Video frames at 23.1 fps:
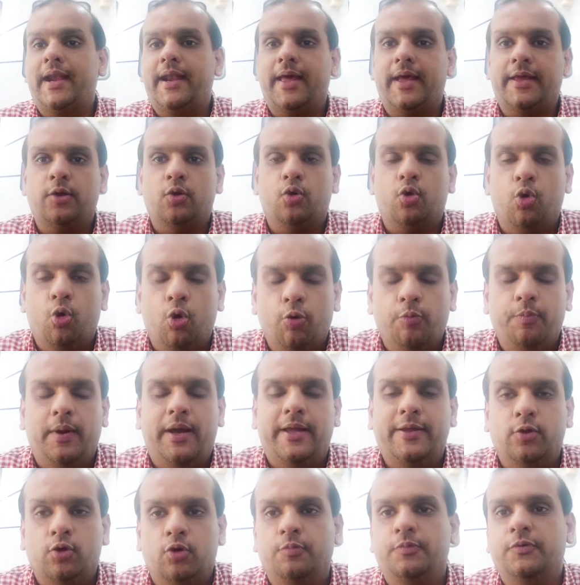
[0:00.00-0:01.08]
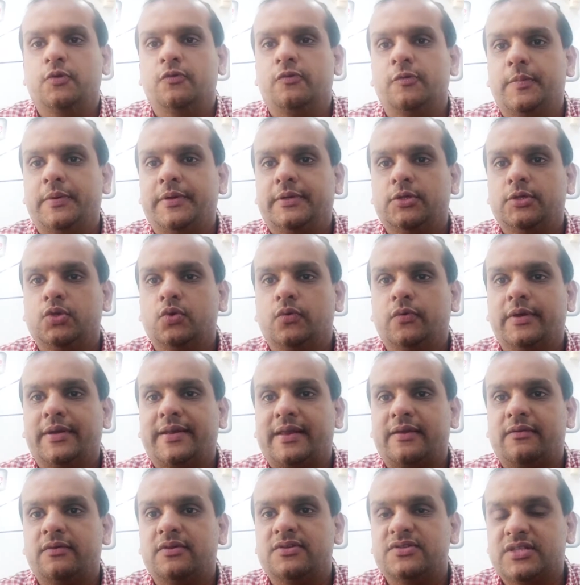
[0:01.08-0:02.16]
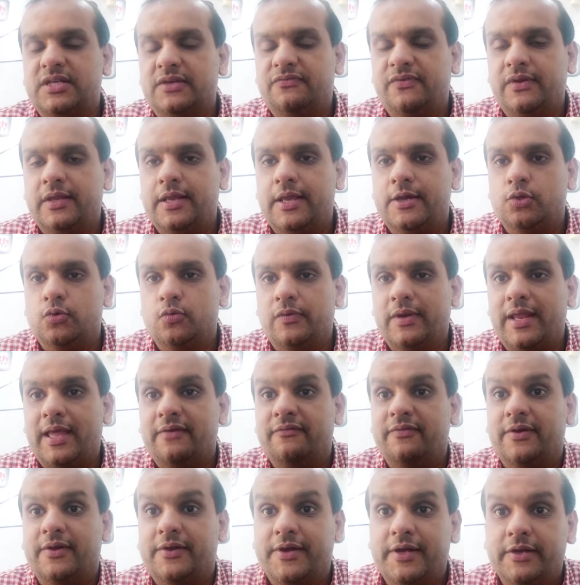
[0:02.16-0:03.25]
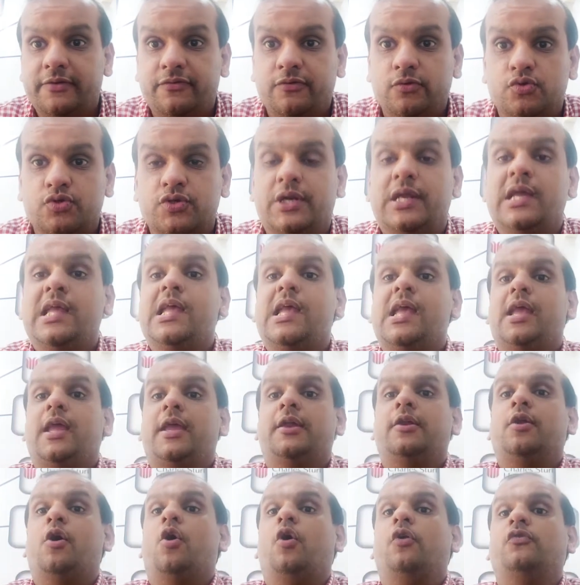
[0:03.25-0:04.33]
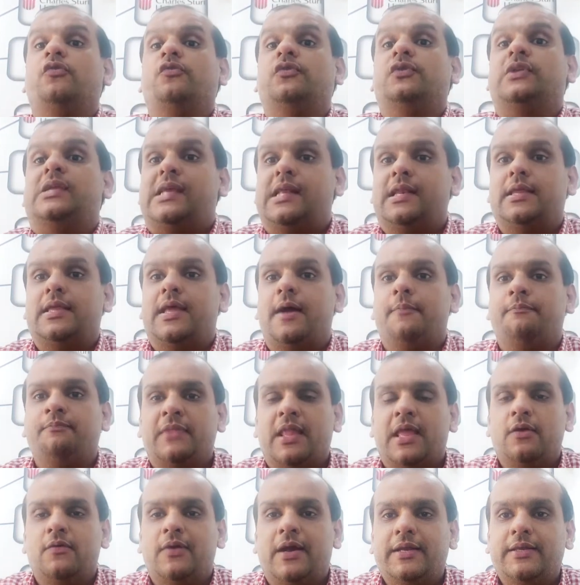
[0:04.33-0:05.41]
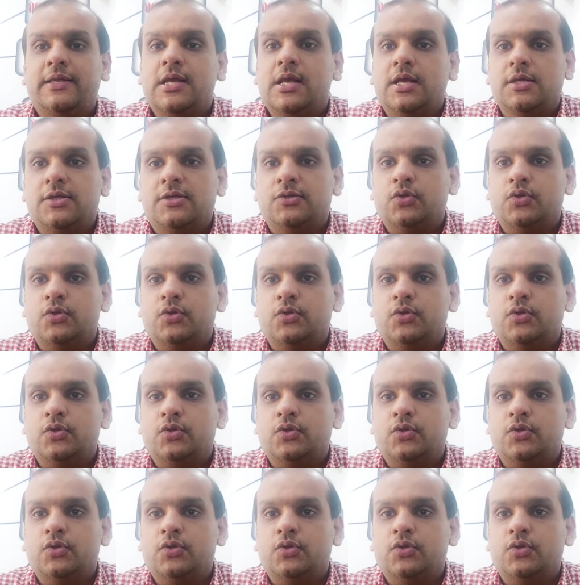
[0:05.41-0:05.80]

and I hope you will travel safely and you will have a great future in Australia, right?